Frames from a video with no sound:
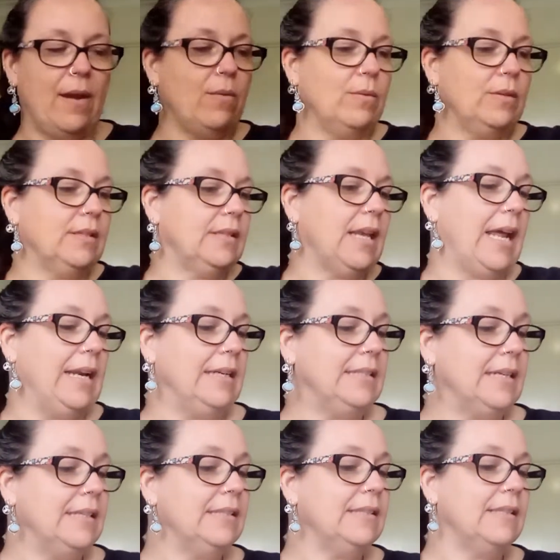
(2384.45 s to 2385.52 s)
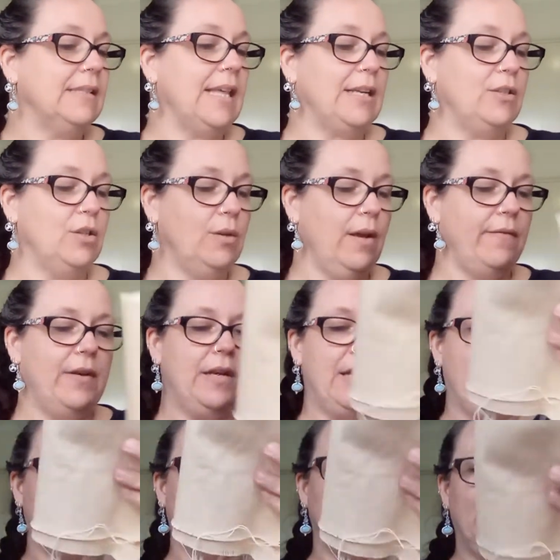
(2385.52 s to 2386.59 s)
was, and they do have
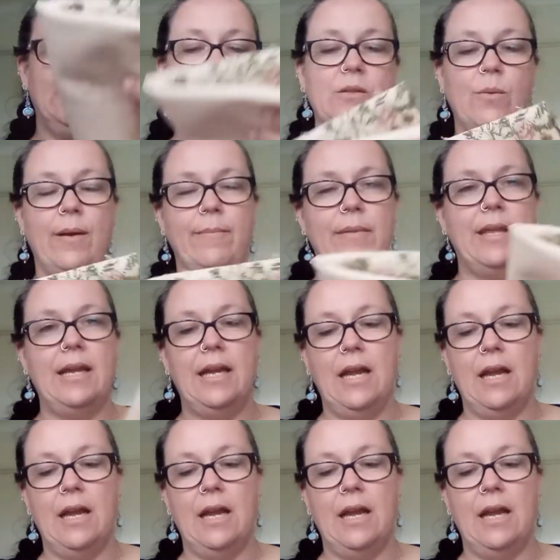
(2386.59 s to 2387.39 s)
another one, so I'm thinking I